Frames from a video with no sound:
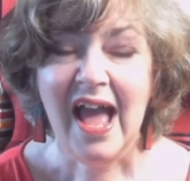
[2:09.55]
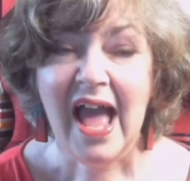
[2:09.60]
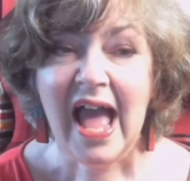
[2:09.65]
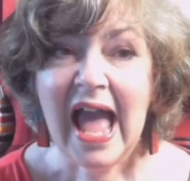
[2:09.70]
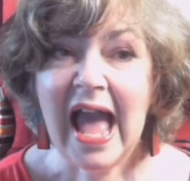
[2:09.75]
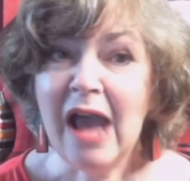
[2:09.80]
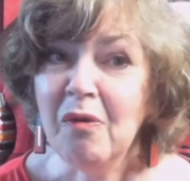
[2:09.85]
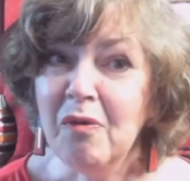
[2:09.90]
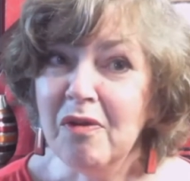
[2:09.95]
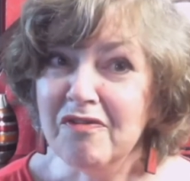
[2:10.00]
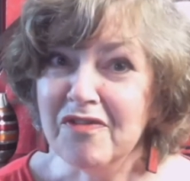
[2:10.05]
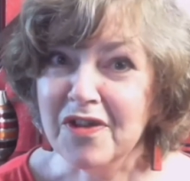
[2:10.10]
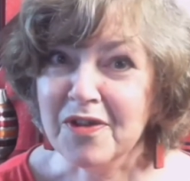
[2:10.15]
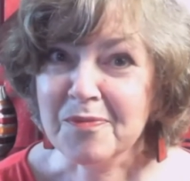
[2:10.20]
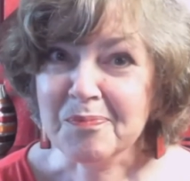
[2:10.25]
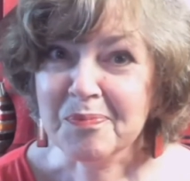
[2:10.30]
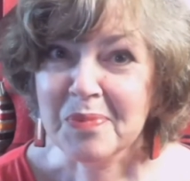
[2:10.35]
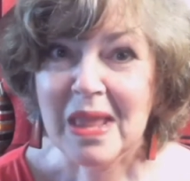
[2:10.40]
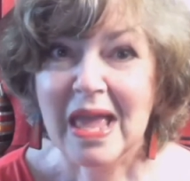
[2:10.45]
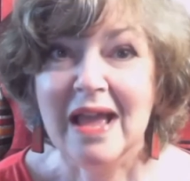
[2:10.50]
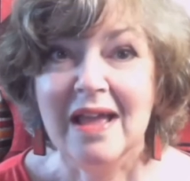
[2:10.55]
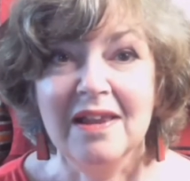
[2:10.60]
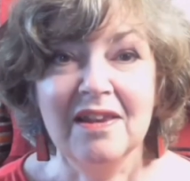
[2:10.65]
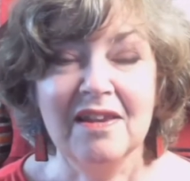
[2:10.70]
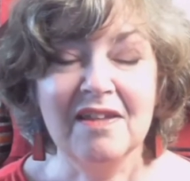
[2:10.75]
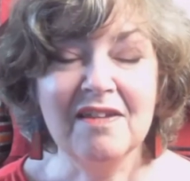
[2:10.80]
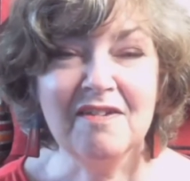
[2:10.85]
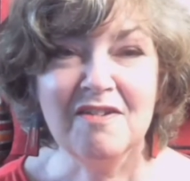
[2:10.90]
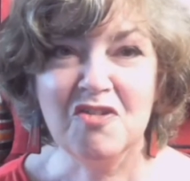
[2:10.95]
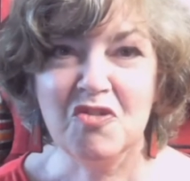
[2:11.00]
However,
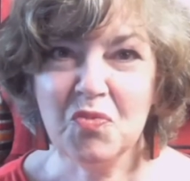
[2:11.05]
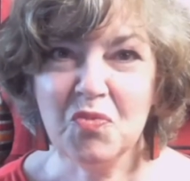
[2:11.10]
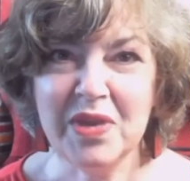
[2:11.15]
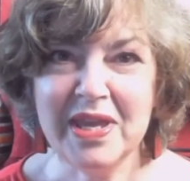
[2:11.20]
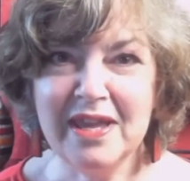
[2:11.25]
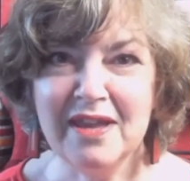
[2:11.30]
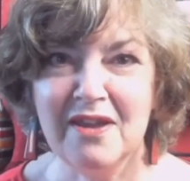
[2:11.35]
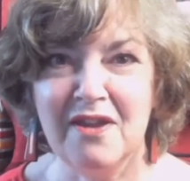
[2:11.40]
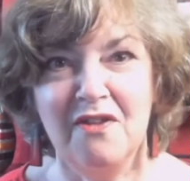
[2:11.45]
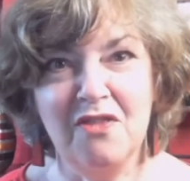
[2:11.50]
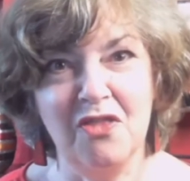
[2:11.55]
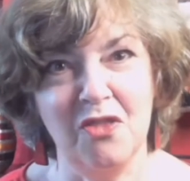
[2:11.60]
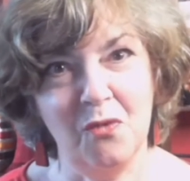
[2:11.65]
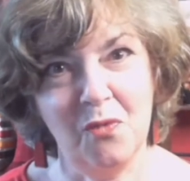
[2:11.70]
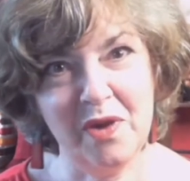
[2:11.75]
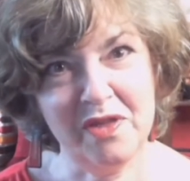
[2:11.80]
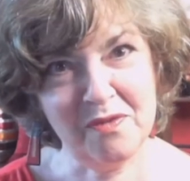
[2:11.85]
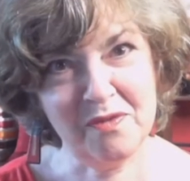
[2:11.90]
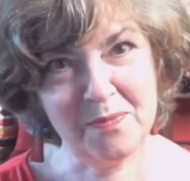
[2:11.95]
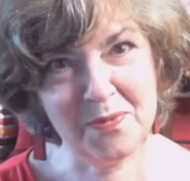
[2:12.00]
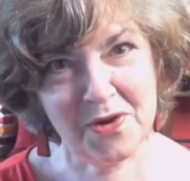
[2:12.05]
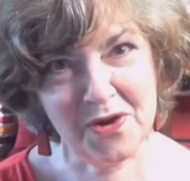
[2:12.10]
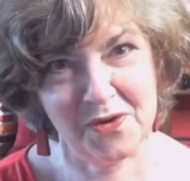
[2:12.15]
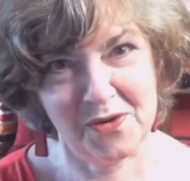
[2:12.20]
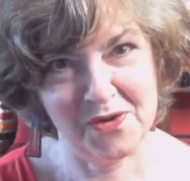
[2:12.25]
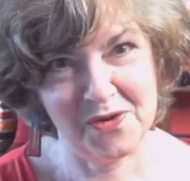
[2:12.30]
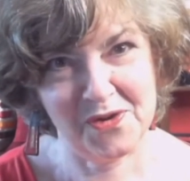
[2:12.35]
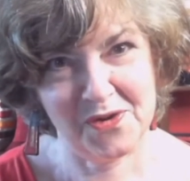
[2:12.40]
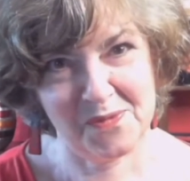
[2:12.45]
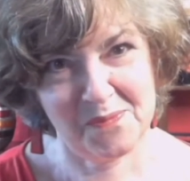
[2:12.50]
last week the weather
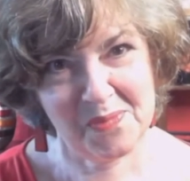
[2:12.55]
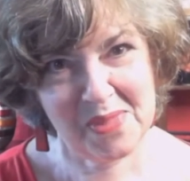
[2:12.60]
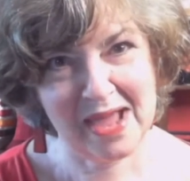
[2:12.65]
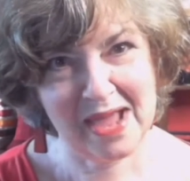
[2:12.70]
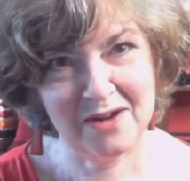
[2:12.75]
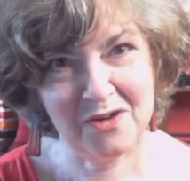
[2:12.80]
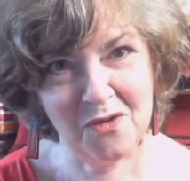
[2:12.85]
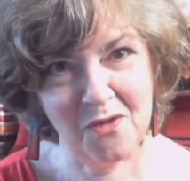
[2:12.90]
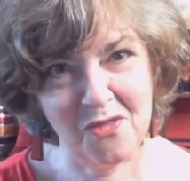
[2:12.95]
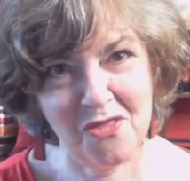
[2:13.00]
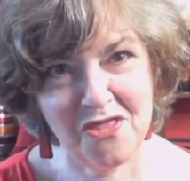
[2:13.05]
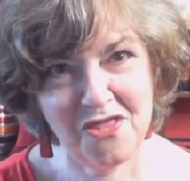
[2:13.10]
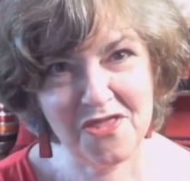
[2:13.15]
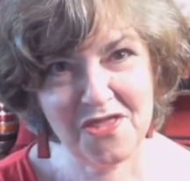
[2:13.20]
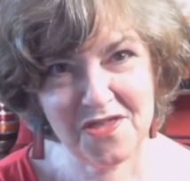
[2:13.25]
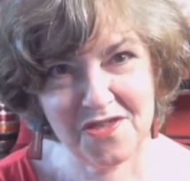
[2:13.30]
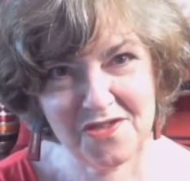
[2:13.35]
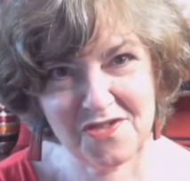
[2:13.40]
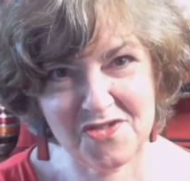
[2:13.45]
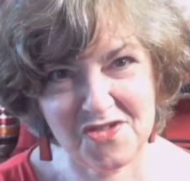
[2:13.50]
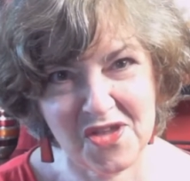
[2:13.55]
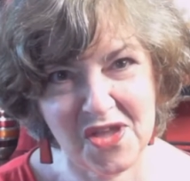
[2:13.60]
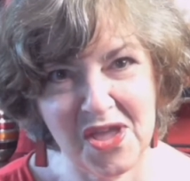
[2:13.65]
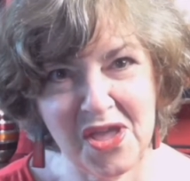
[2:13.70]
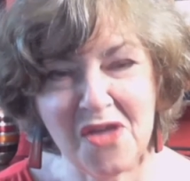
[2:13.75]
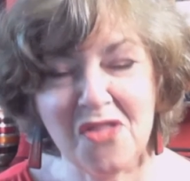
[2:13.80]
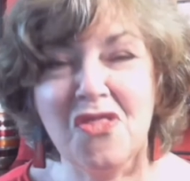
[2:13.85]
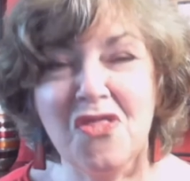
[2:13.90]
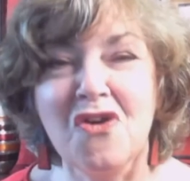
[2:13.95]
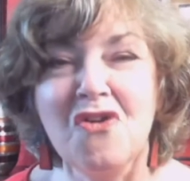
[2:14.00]
broke, and on Thursday
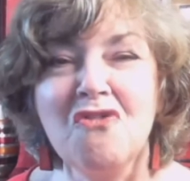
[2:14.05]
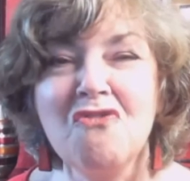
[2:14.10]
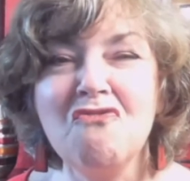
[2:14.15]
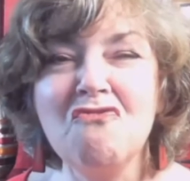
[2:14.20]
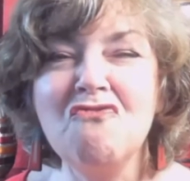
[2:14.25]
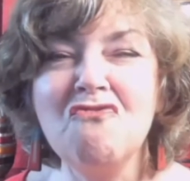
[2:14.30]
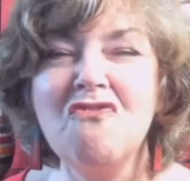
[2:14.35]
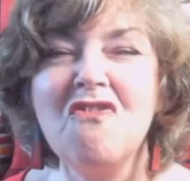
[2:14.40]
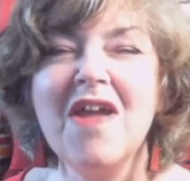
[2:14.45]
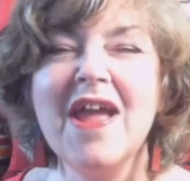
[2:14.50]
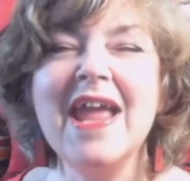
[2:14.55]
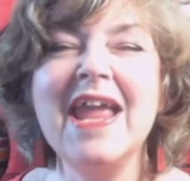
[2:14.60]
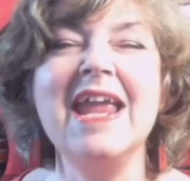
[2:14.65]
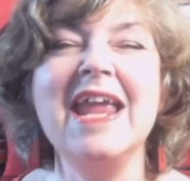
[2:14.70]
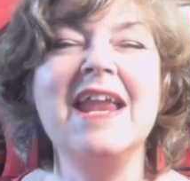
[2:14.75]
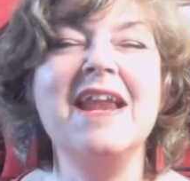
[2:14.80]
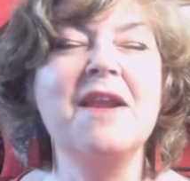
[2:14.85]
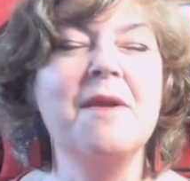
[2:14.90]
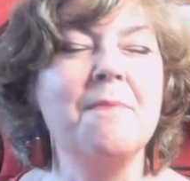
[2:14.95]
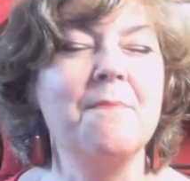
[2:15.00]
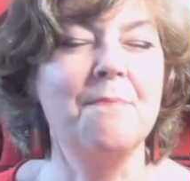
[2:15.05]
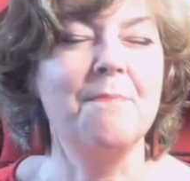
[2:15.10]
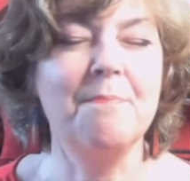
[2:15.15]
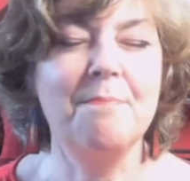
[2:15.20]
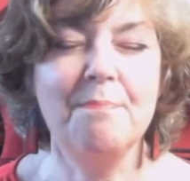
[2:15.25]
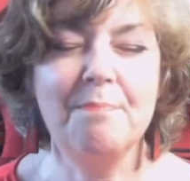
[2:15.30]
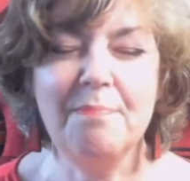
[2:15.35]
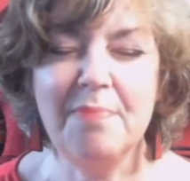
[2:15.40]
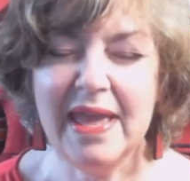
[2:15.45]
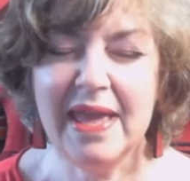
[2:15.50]
the rain
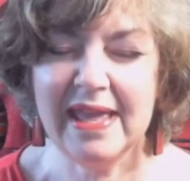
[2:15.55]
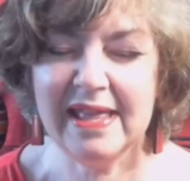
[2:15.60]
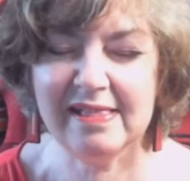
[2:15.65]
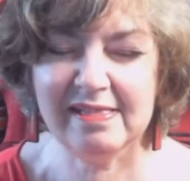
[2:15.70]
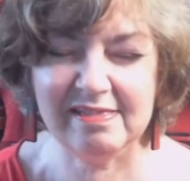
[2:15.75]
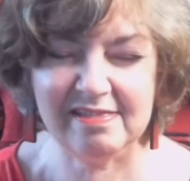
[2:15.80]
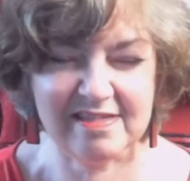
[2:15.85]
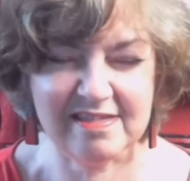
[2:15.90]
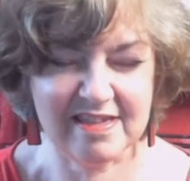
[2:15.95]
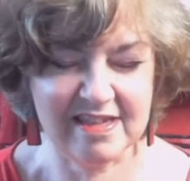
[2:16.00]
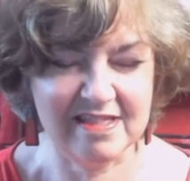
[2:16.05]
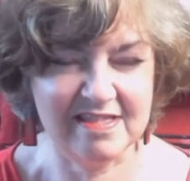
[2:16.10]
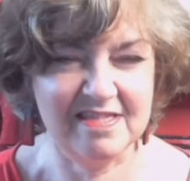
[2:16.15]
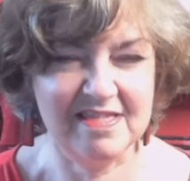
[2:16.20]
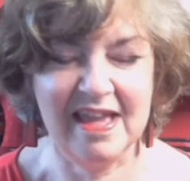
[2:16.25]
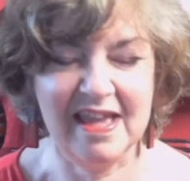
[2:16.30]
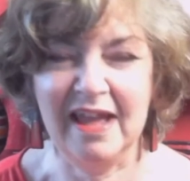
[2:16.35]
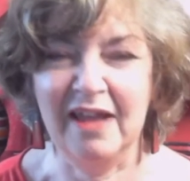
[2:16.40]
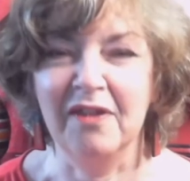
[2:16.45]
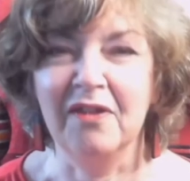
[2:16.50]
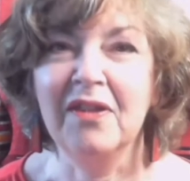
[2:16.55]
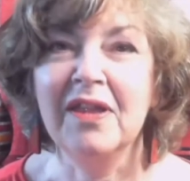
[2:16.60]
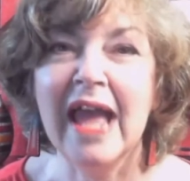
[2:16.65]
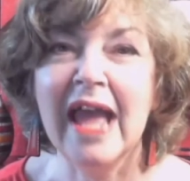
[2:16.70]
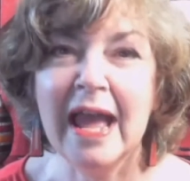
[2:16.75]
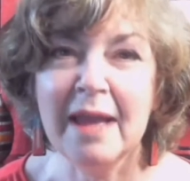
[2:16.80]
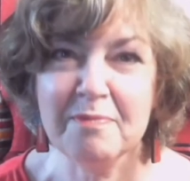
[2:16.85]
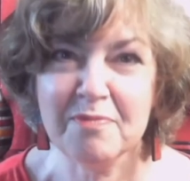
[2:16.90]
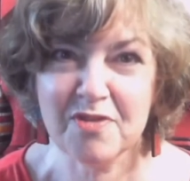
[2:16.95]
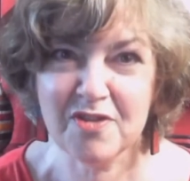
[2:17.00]
pelted down,
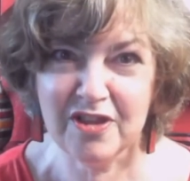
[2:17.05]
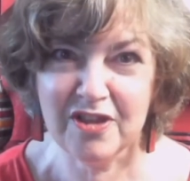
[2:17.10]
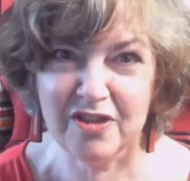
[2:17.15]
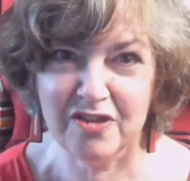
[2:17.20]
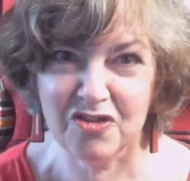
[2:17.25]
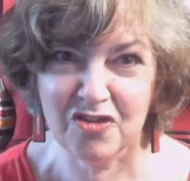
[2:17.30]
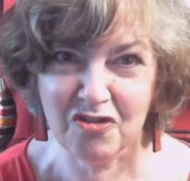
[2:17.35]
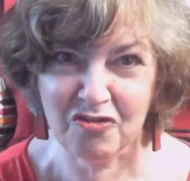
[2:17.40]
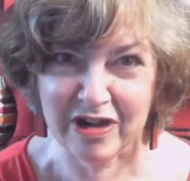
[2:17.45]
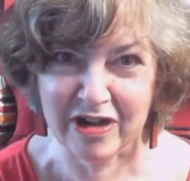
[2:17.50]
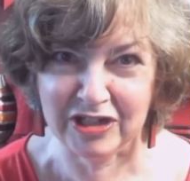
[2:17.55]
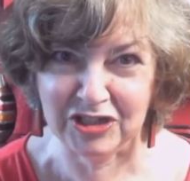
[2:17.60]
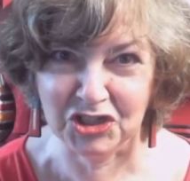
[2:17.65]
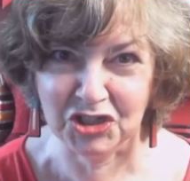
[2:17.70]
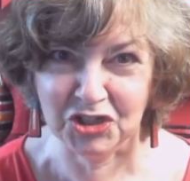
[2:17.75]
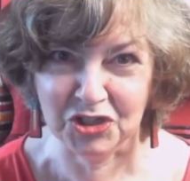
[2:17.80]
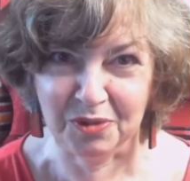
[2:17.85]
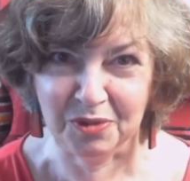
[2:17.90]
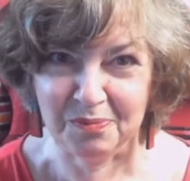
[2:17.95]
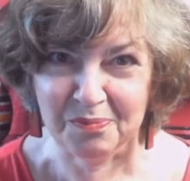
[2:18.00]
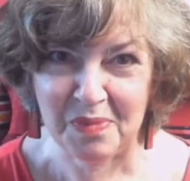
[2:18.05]
absolutely torrential,